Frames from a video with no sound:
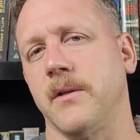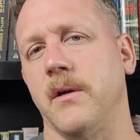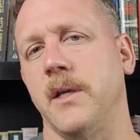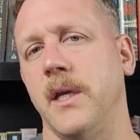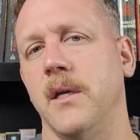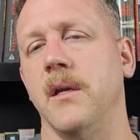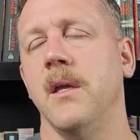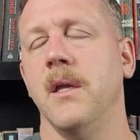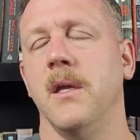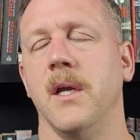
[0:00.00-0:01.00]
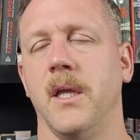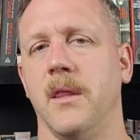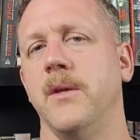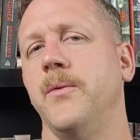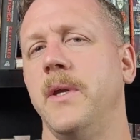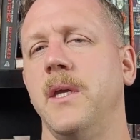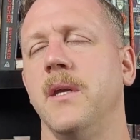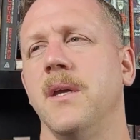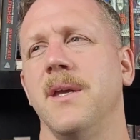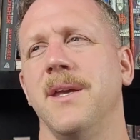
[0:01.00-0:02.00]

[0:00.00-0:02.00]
Claudia and Louis,